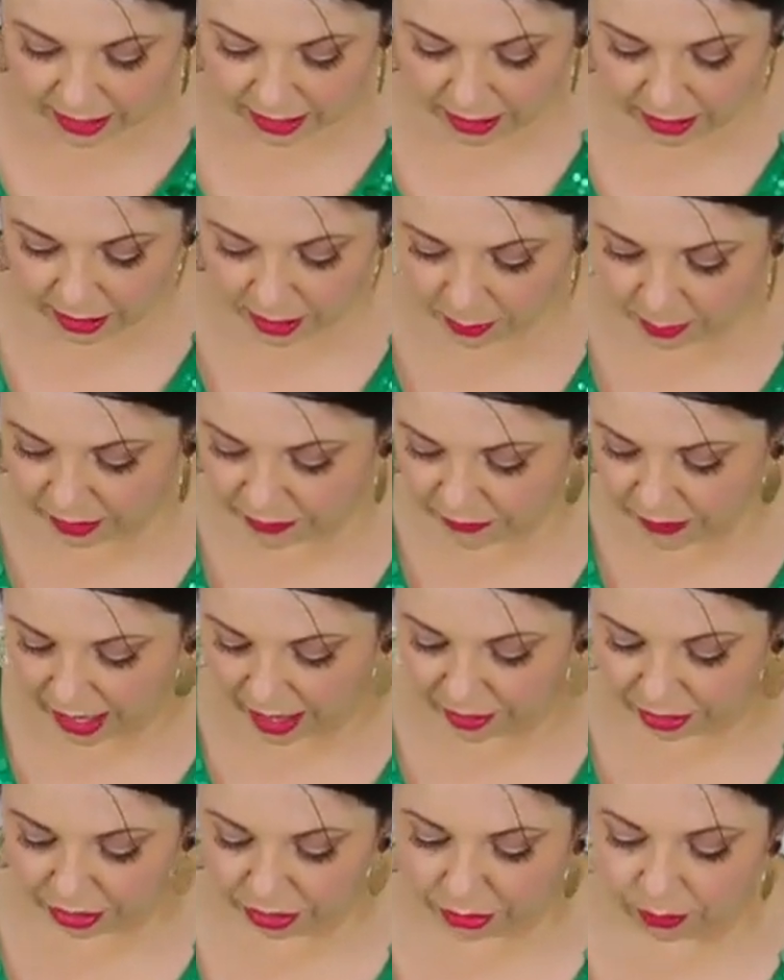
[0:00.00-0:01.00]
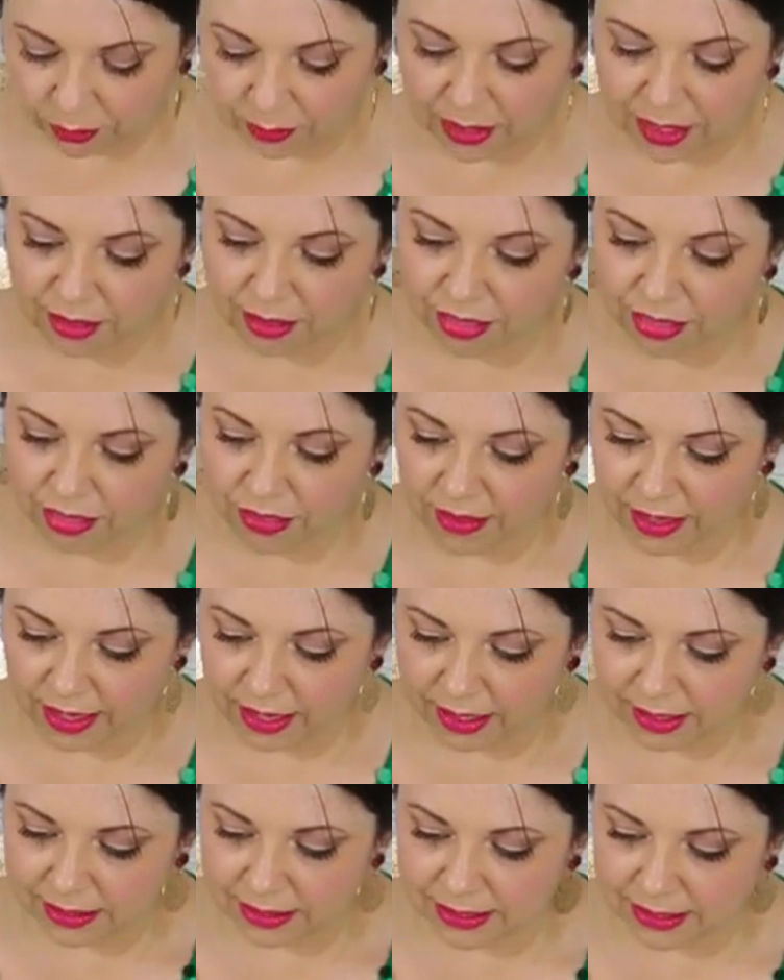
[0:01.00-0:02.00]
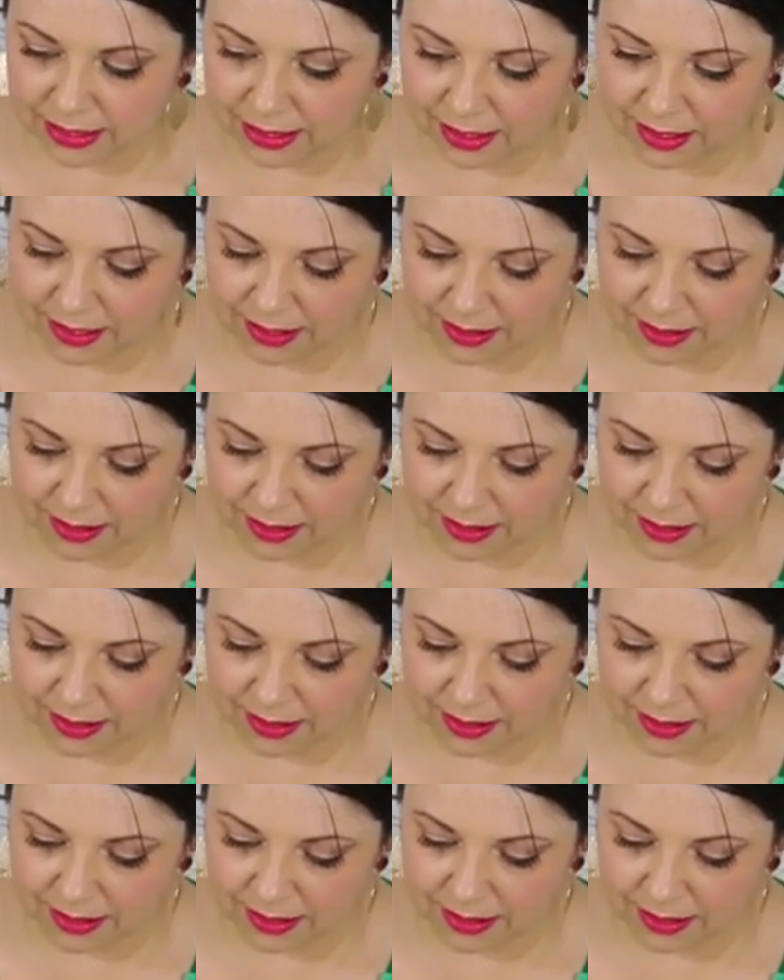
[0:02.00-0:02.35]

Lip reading: here, we've got three things.